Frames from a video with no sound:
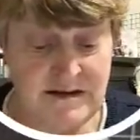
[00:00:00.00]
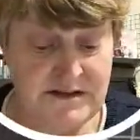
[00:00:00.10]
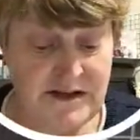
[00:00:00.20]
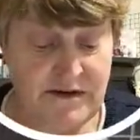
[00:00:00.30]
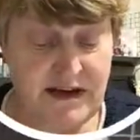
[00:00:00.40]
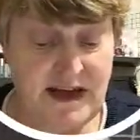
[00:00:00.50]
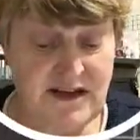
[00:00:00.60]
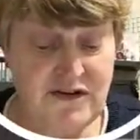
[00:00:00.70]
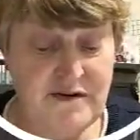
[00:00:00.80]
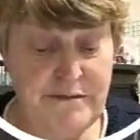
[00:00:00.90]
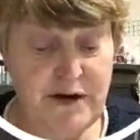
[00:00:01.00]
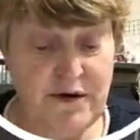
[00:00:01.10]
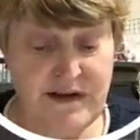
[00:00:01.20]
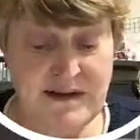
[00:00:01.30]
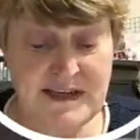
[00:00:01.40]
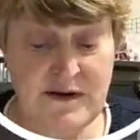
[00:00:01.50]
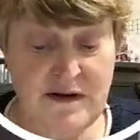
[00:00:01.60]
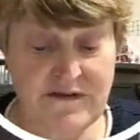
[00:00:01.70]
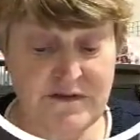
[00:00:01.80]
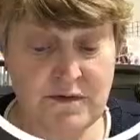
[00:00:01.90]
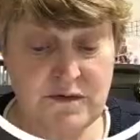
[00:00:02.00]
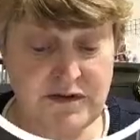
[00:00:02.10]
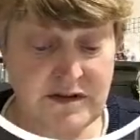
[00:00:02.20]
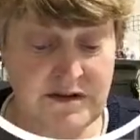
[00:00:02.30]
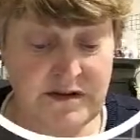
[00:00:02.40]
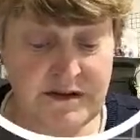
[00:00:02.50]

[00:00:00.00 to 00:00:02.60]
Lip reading: So again, you can poke these out afterwards.